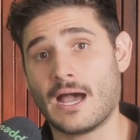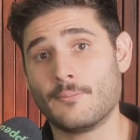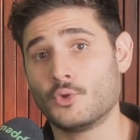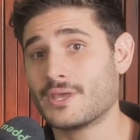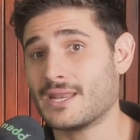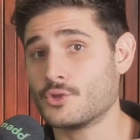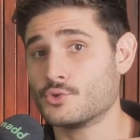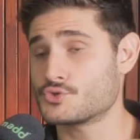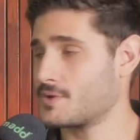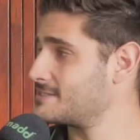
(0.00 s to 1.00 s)
looking at
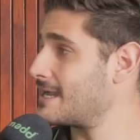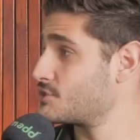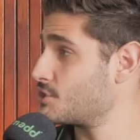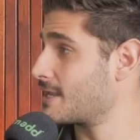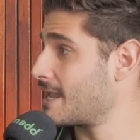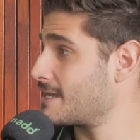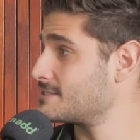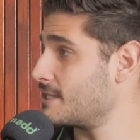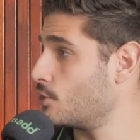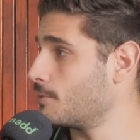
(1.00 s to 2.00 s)
your transaction
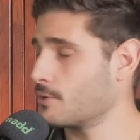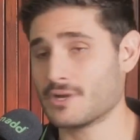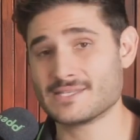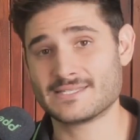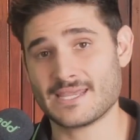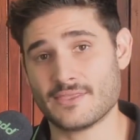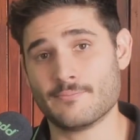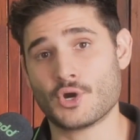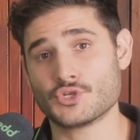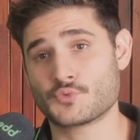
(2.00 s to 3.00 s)
accounts, they normally want to see the
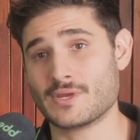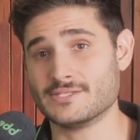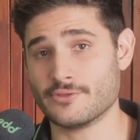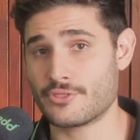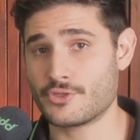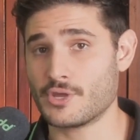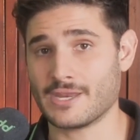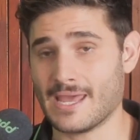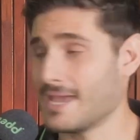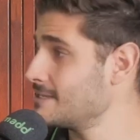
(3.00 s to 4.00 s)
most recent
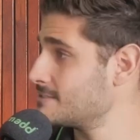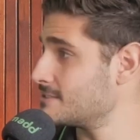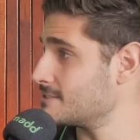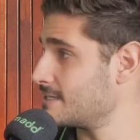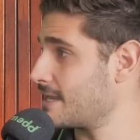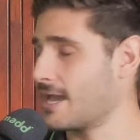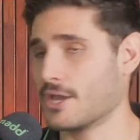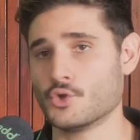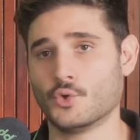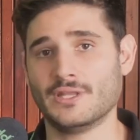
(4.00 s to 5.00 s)
30 days to see how
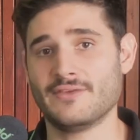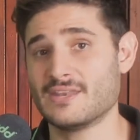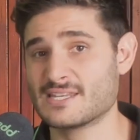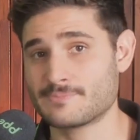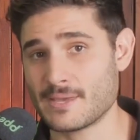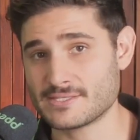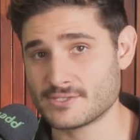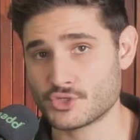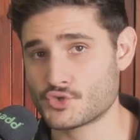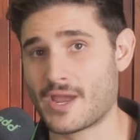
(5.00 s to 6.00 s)
your living
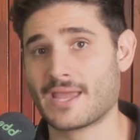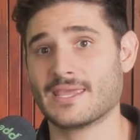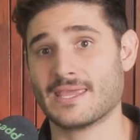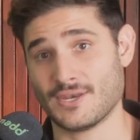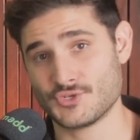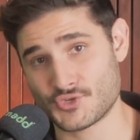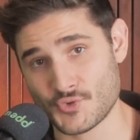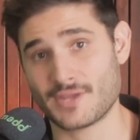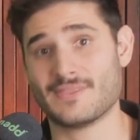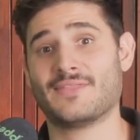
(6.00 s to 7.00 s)
expenses are tracking and
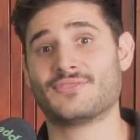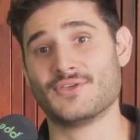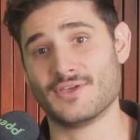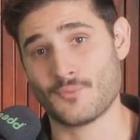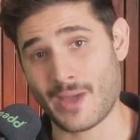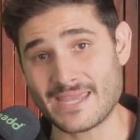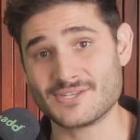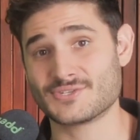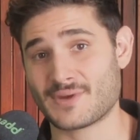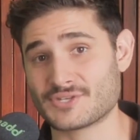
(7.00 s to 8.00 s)
ensuring that the
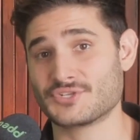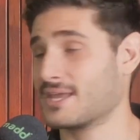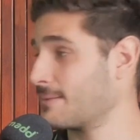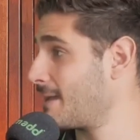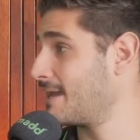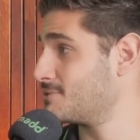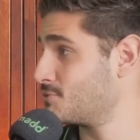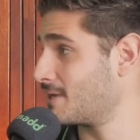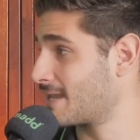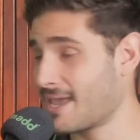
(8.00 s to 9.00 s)
wages are actually getting paid
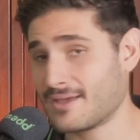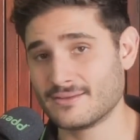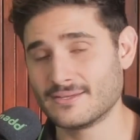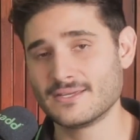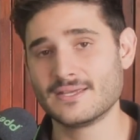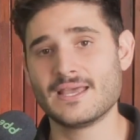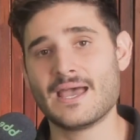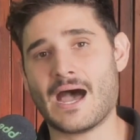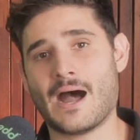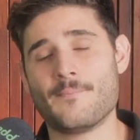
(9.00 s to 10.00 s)
into an account.
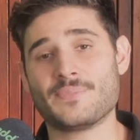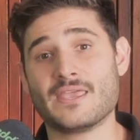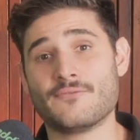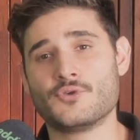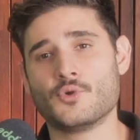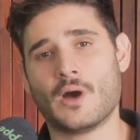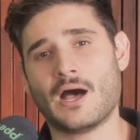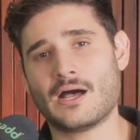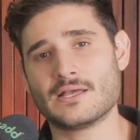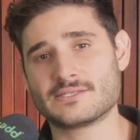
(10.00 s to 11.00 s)
If you are